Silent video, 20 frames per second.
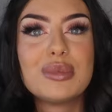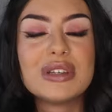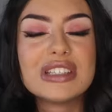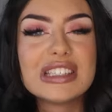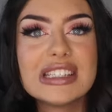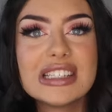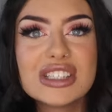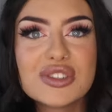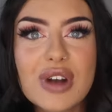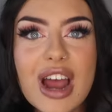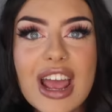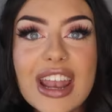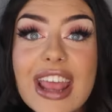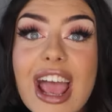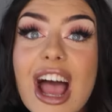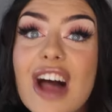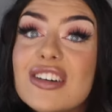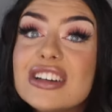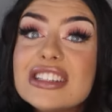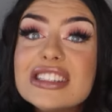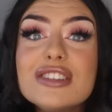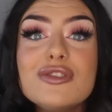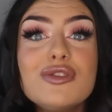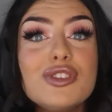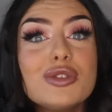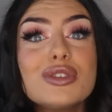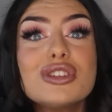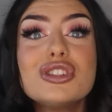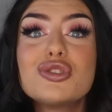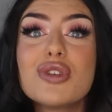business right now, as if
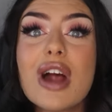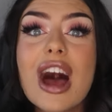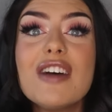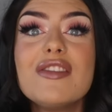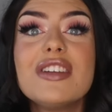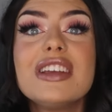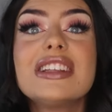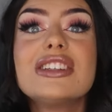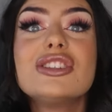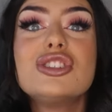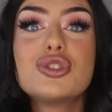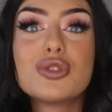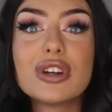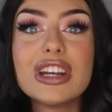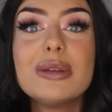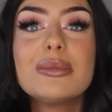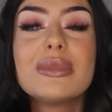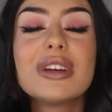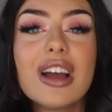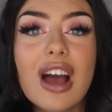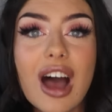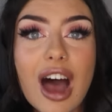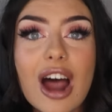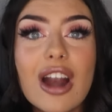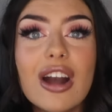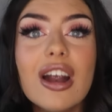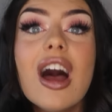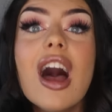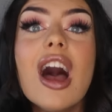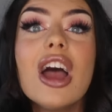you were driving the dream
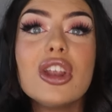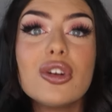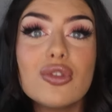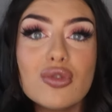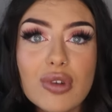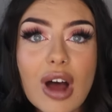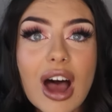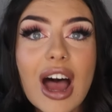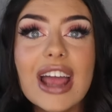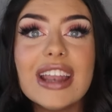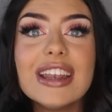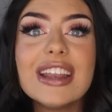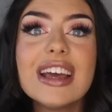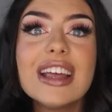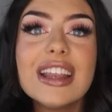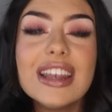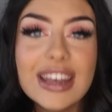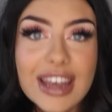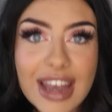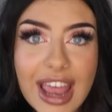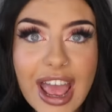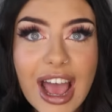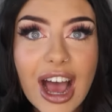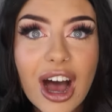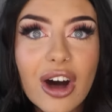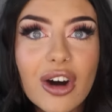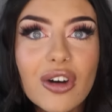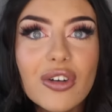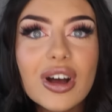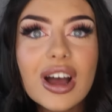car right
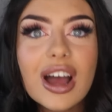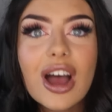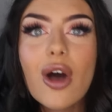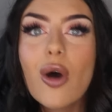now.